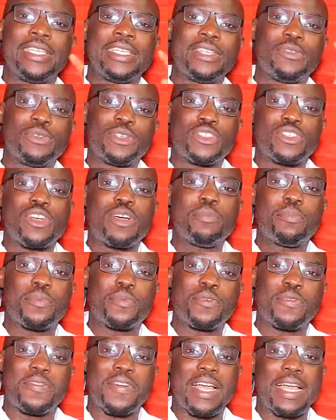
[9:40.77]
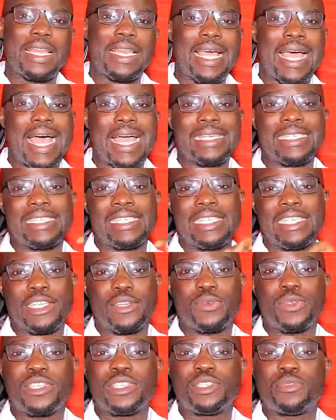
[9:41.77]
the return profile and the
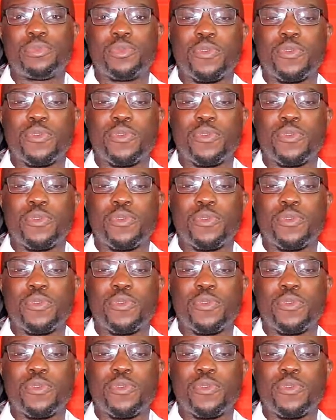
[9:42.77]
liquidity